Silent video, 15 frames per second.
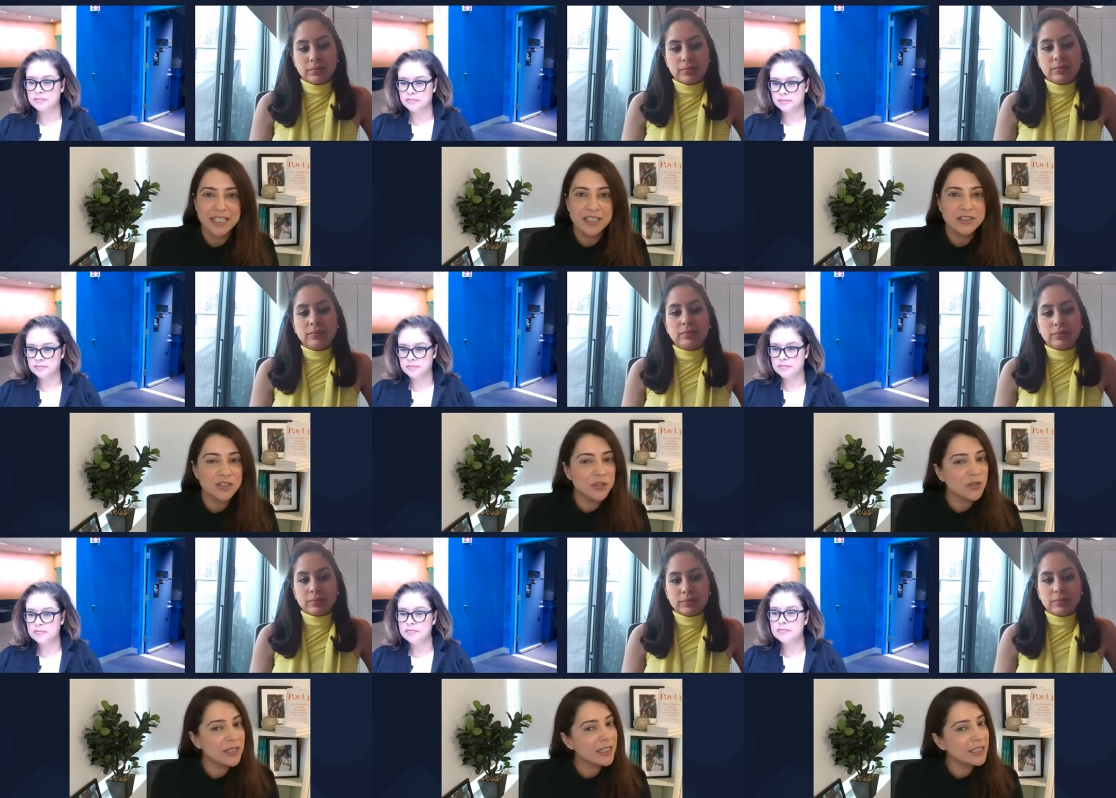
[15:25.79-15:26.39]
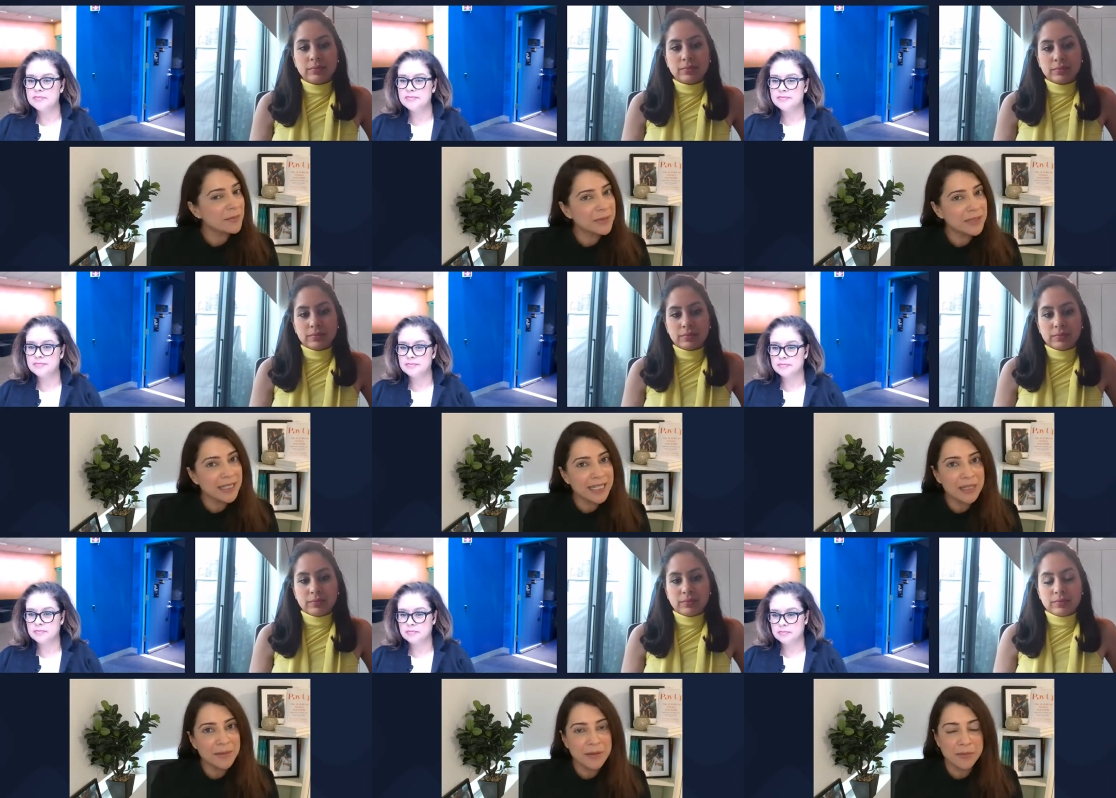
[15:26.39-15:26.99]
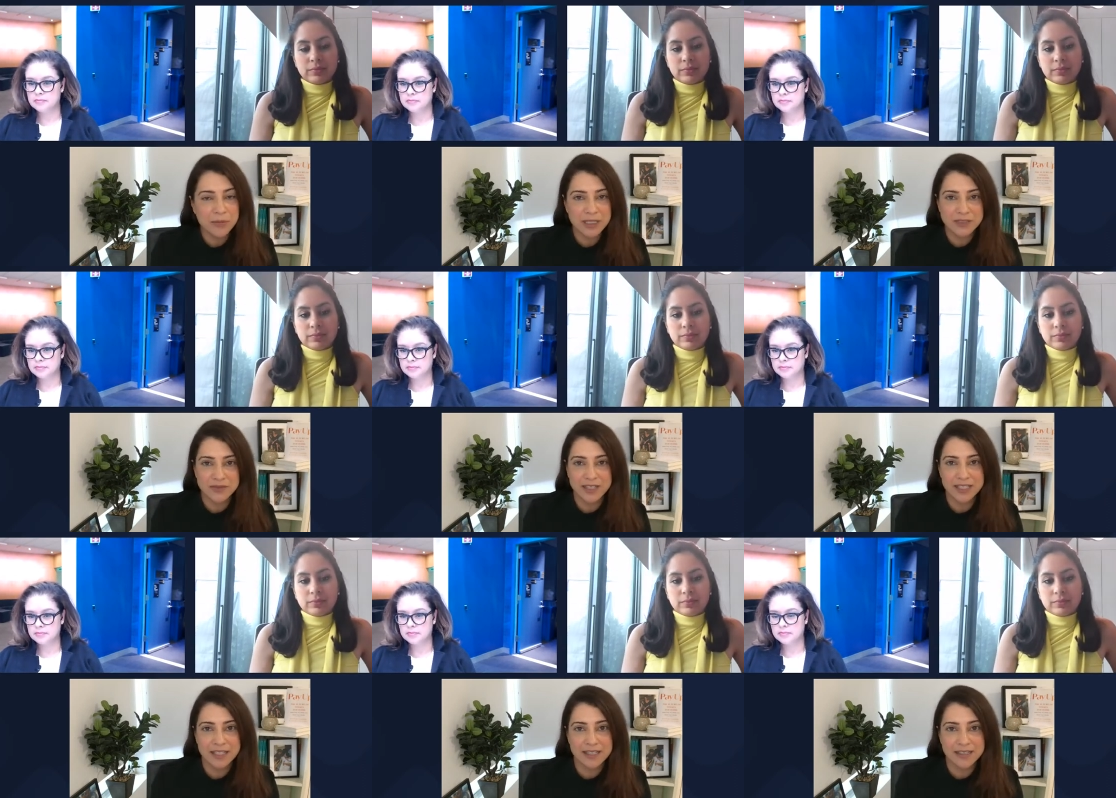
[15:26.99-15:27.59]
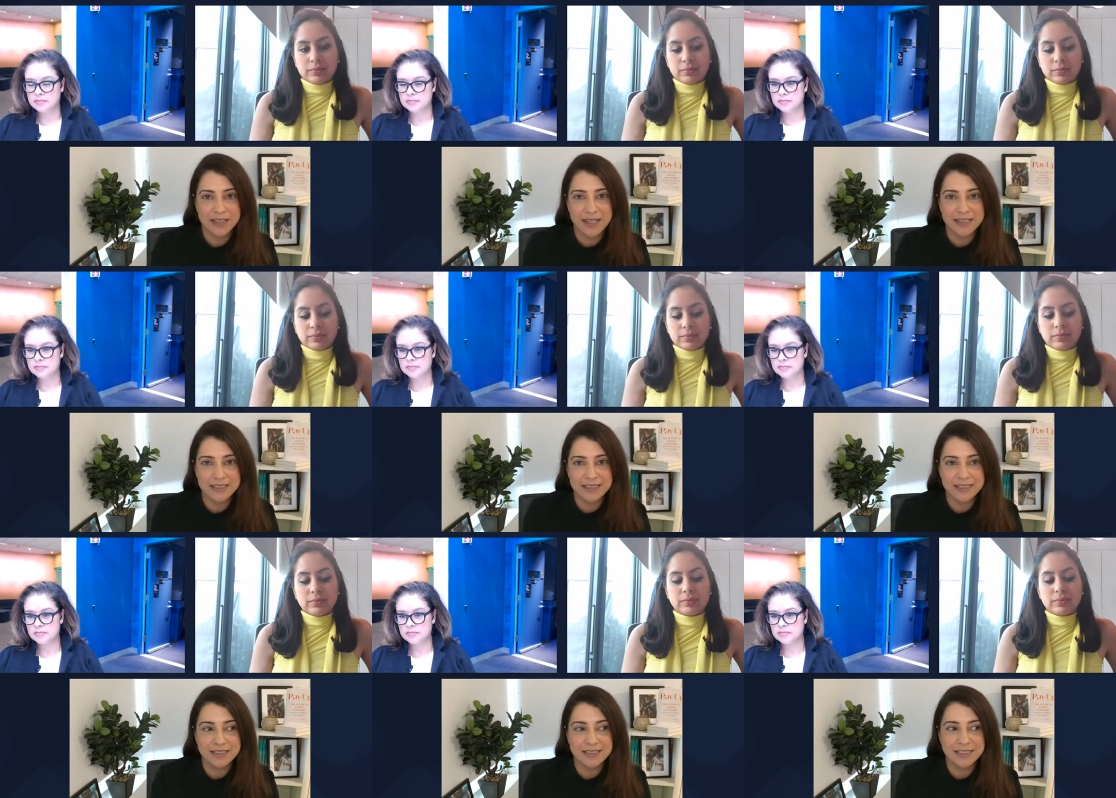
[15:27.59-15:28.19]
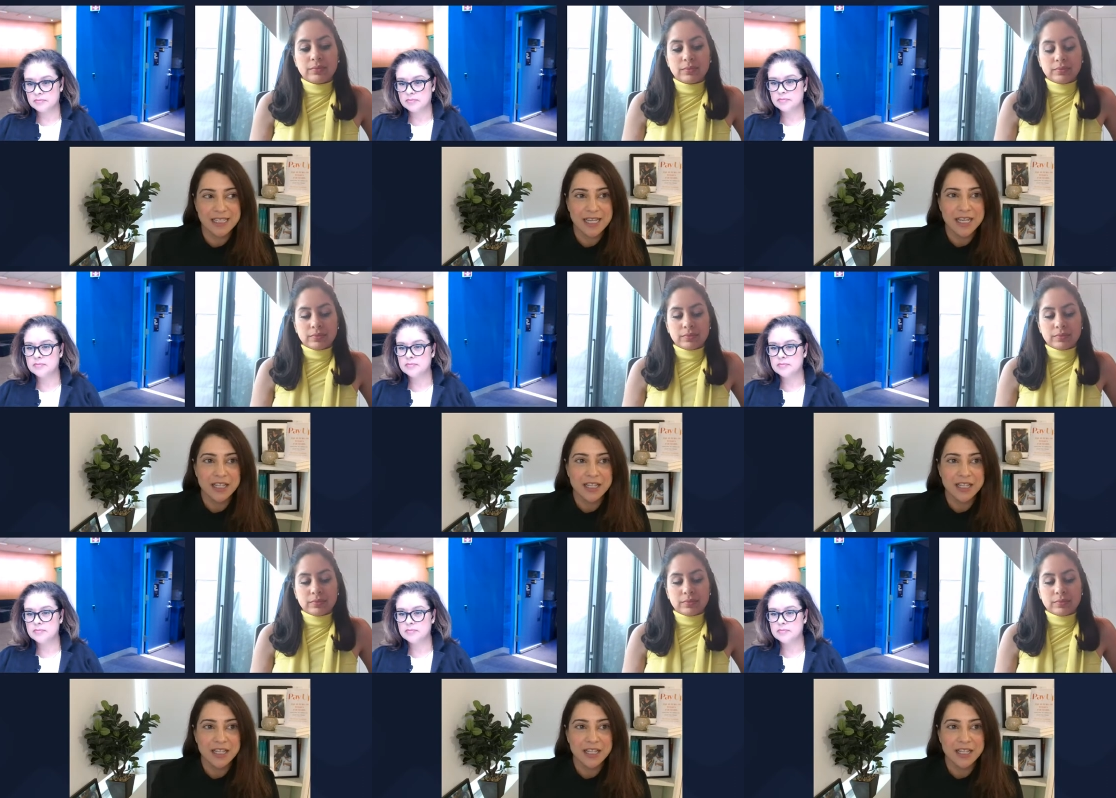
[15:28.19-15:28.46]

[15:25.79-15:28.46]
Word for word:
Speaker 1: So you didn't complain about breastfeeding in closets.